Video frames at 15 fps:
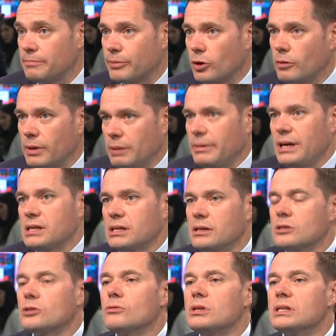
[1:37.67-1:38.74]
probably makes
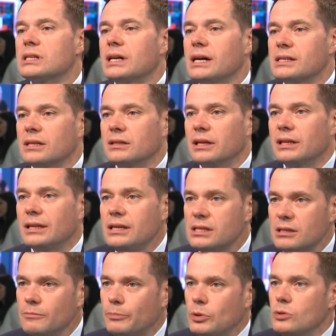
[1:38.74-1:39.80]
sense to discuss and at
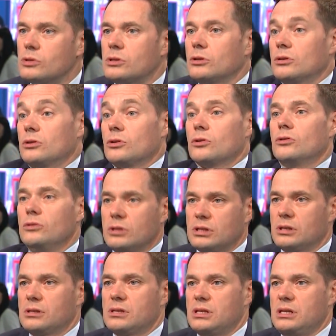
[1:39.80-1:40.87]
least impose certain
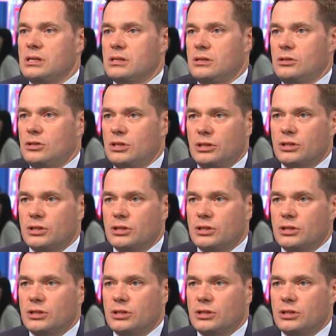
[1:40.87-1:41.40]
rules on this,